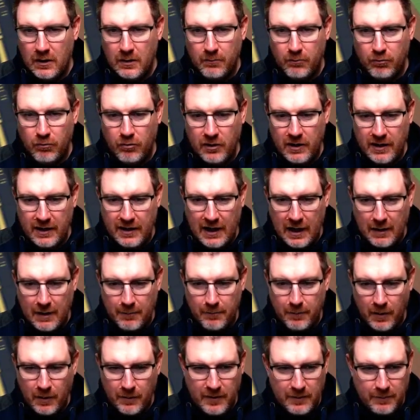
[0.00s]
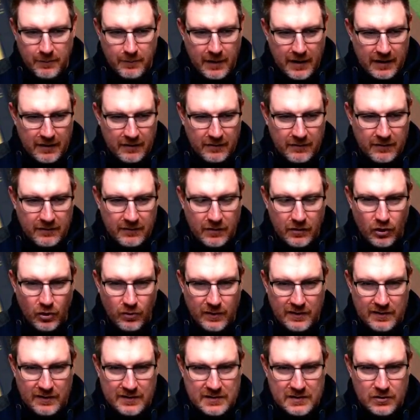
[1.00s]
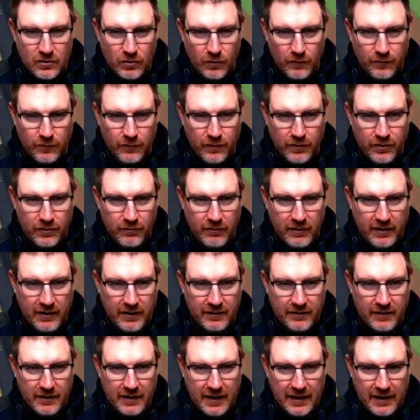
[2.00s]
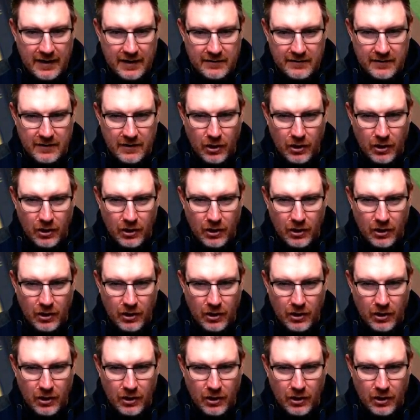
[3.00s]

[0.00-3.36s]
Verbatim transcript: bringing up Bobby Patterson, who is two for three today. It's an